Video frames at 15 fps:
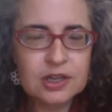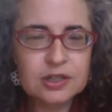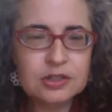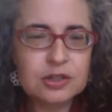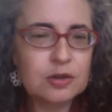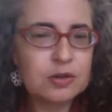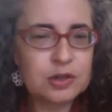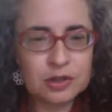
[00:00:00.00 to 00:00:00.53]

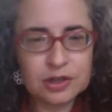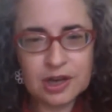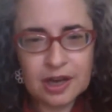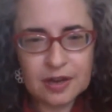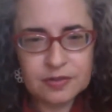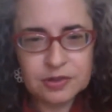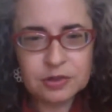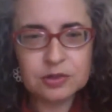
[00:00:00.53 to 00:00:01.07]
So you're going to
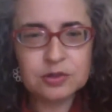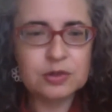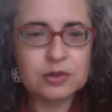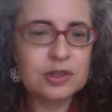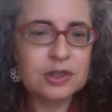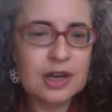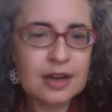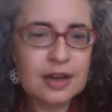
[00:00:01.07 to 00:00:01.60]
have surgery,
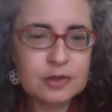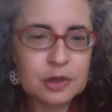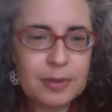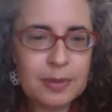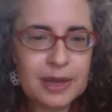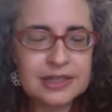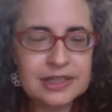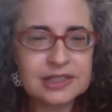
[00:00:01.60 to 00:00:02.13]
you're going to have your
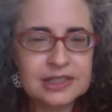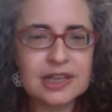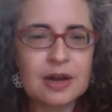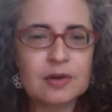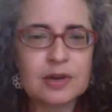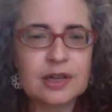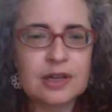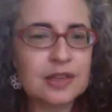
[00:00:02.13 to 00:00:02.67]
appendix
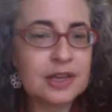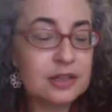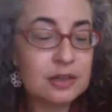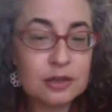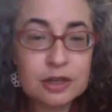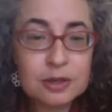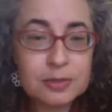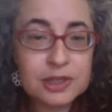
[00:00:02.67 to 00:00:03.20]
out, and then
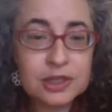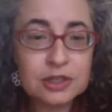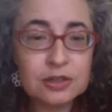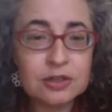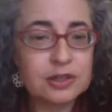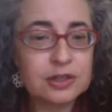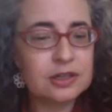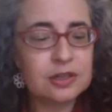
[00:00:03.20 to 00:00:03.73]
you're going to be
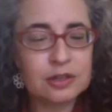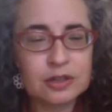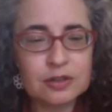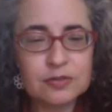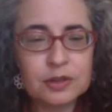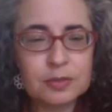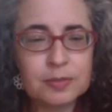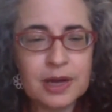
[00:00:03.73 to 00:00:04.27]
cured, and you're going
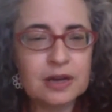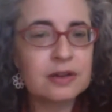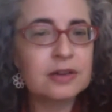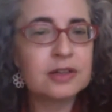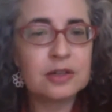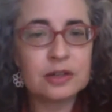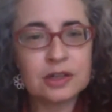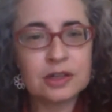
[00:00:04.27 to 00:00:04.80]
to feel better,
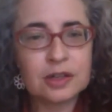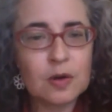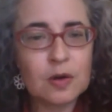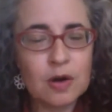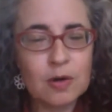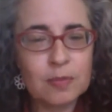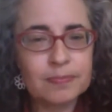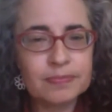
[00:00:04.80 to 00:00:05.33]
and you're going to go
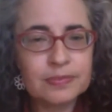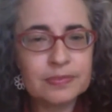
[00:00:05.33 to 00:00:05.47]
home.